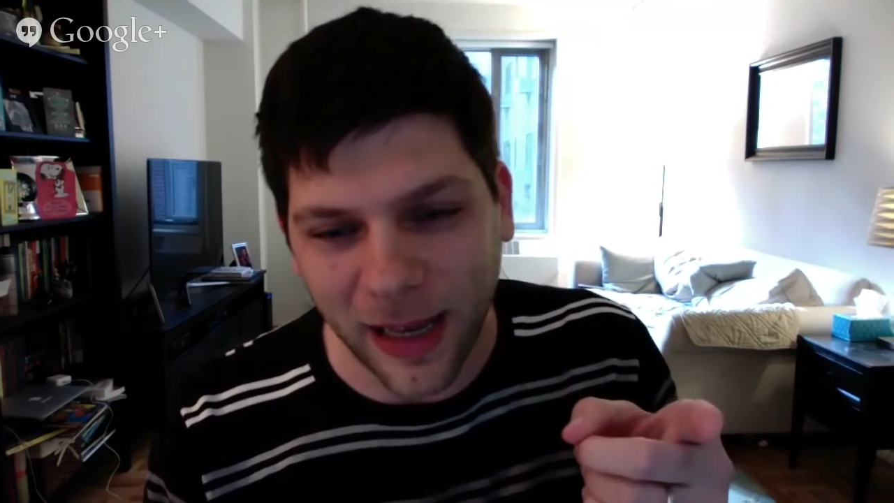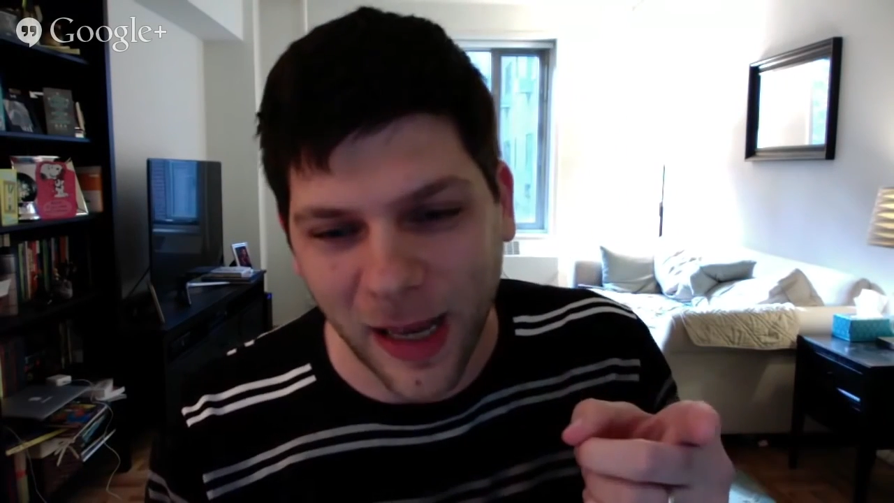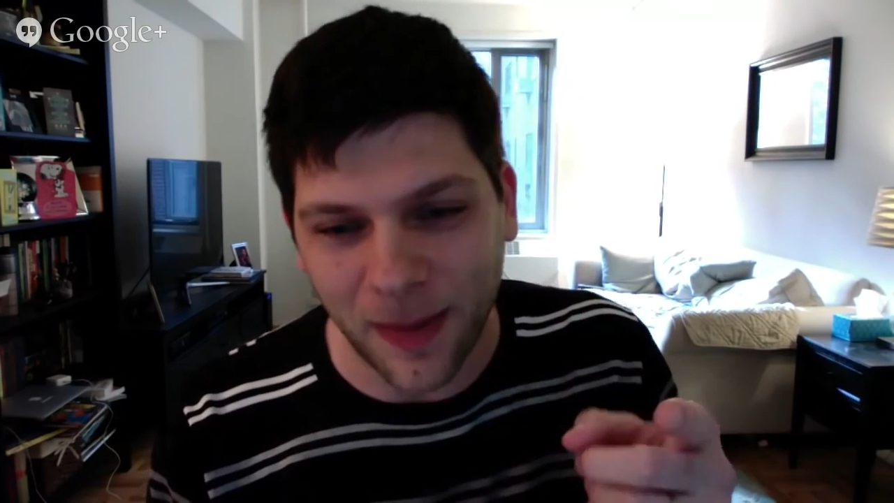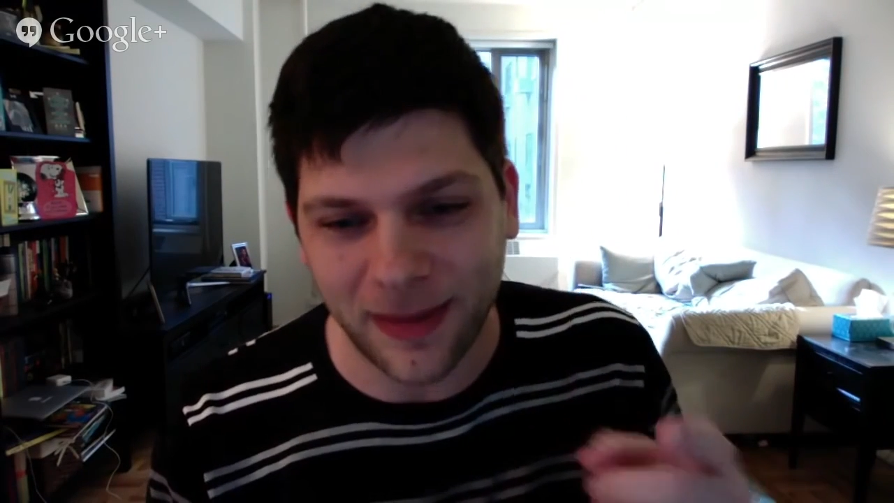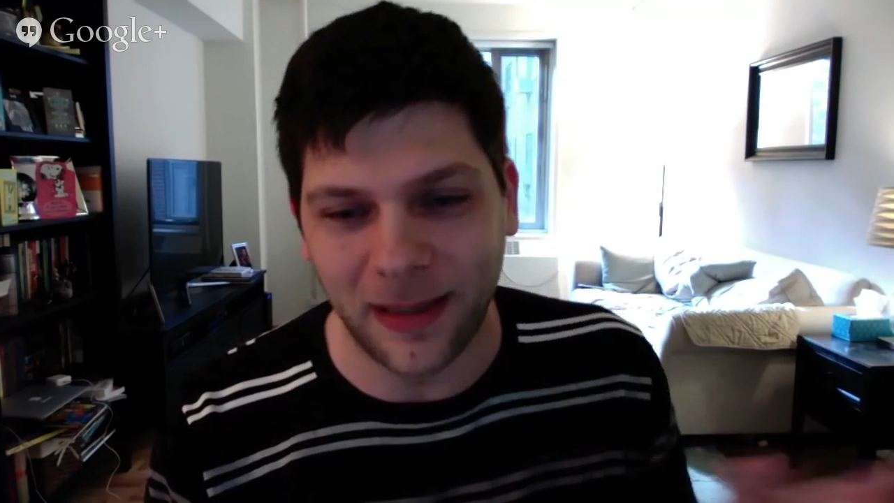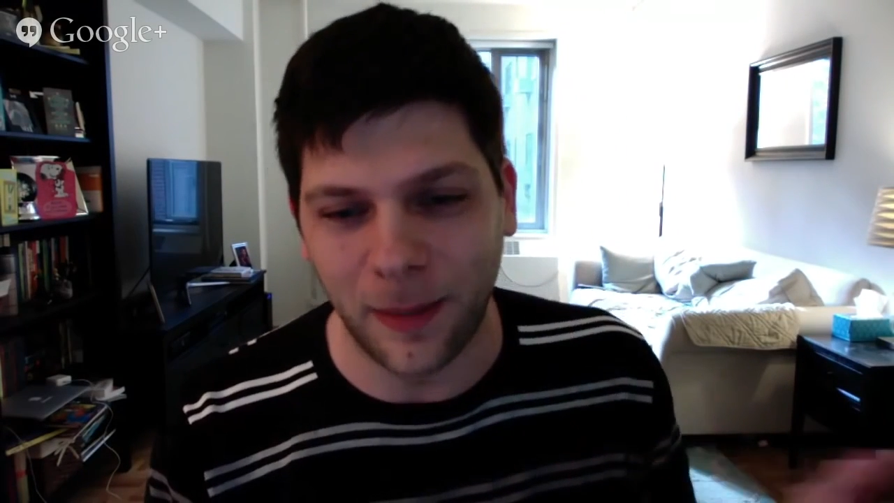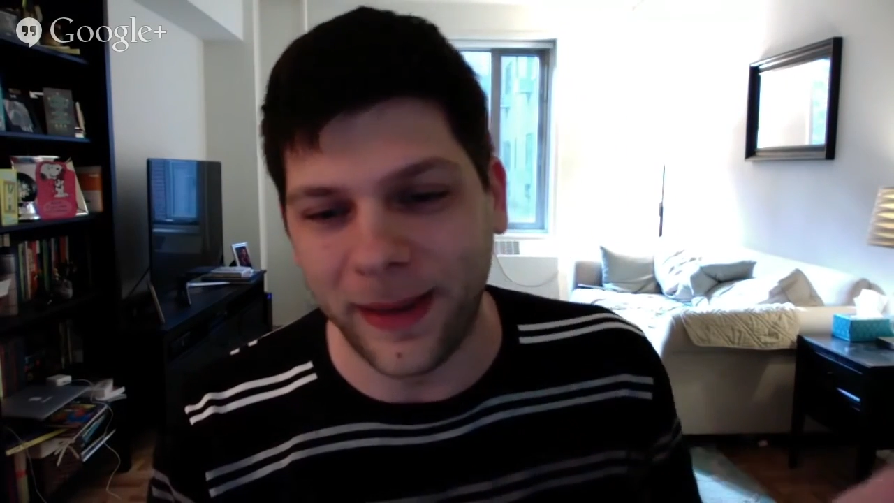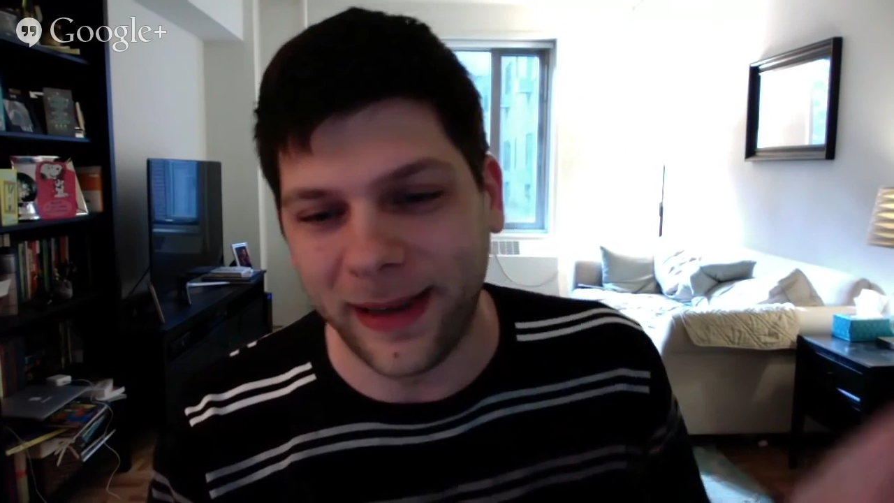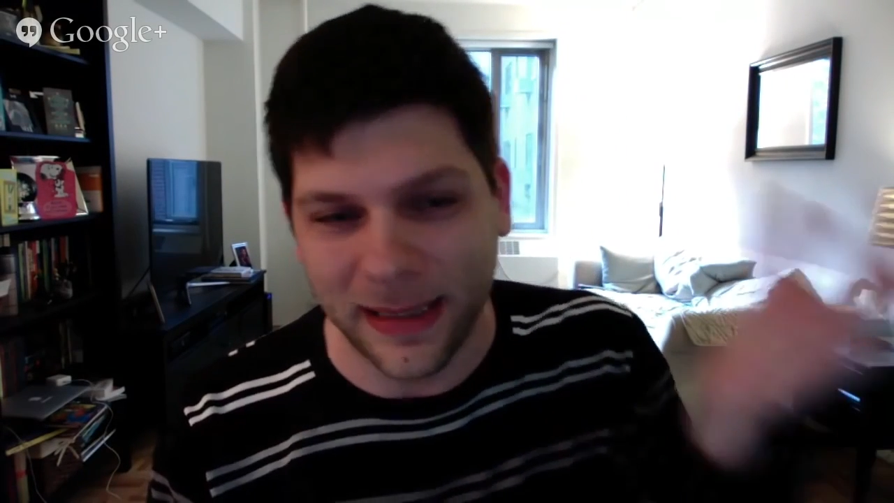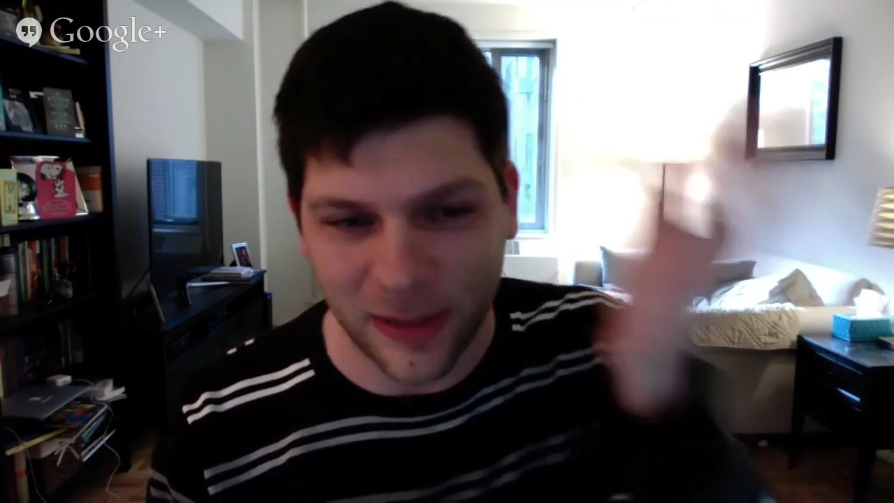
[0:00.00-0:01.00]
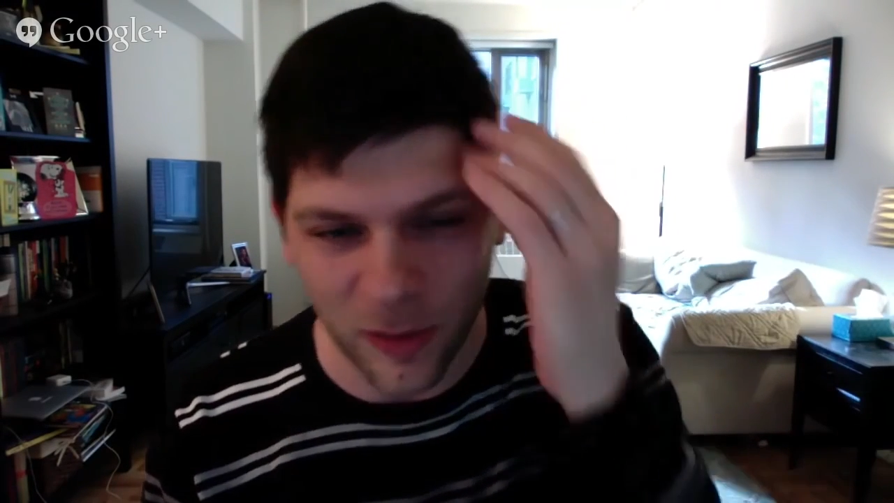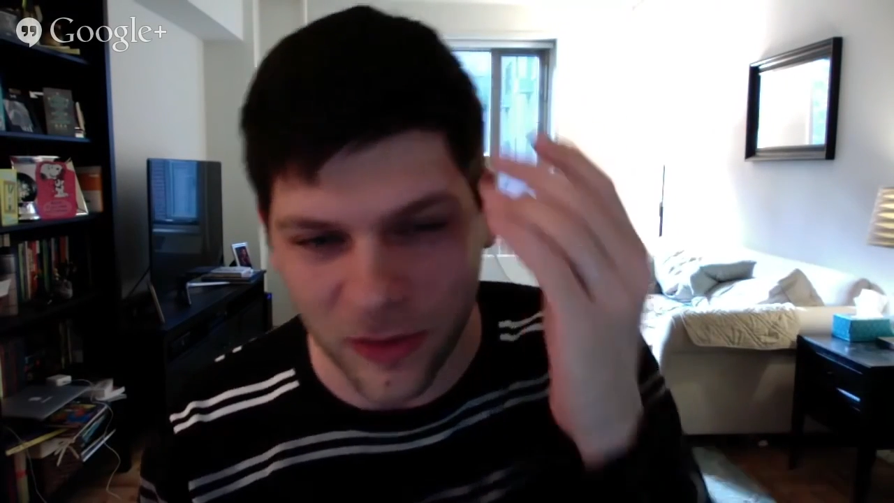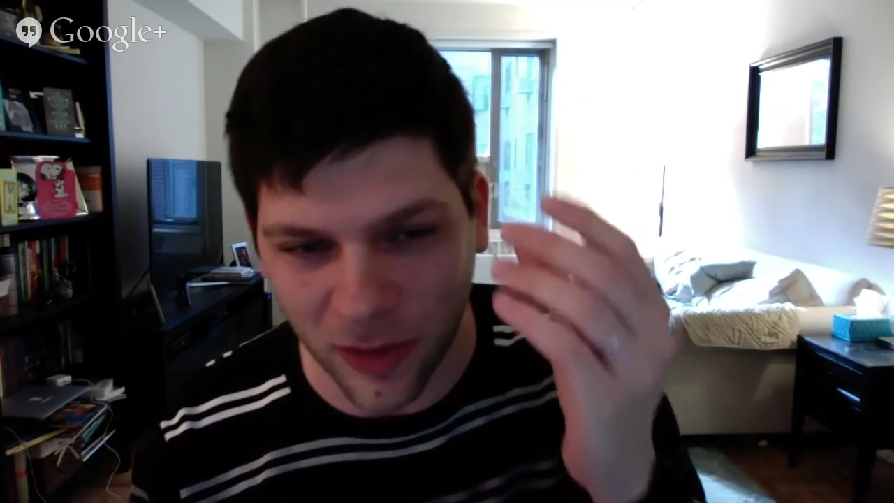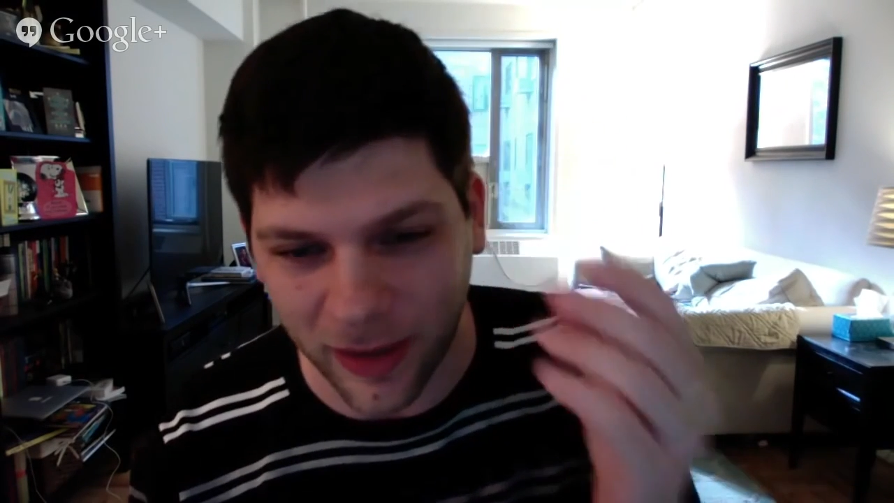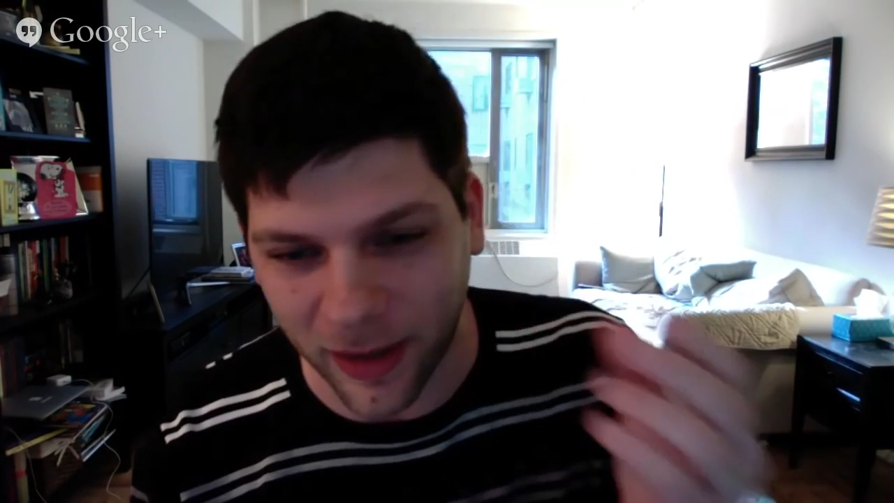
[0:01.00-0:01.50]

and then the pig gets also like